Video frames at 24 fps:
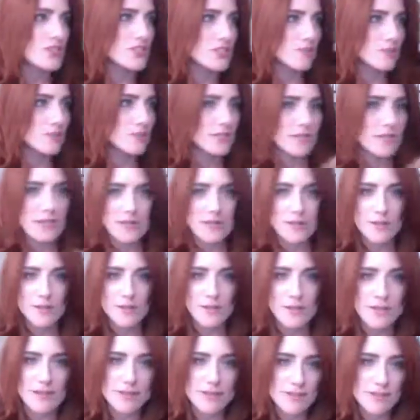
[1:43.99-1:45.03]
I'm looking here at my
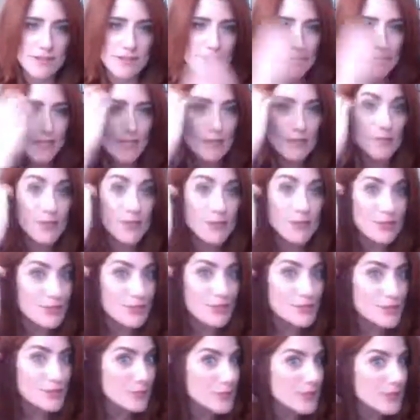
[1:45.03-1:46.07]
other computer
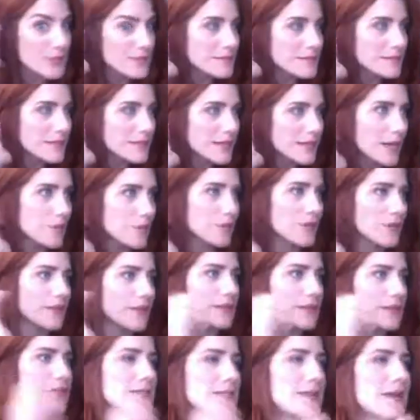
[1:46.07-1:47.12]
to read a couple
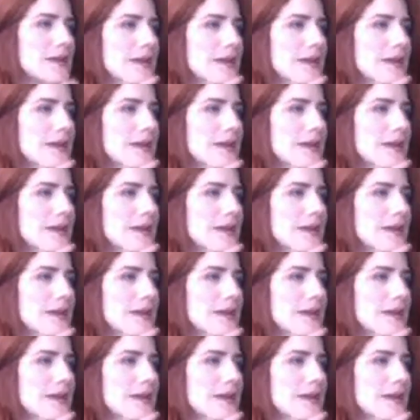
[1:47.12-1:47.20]
things.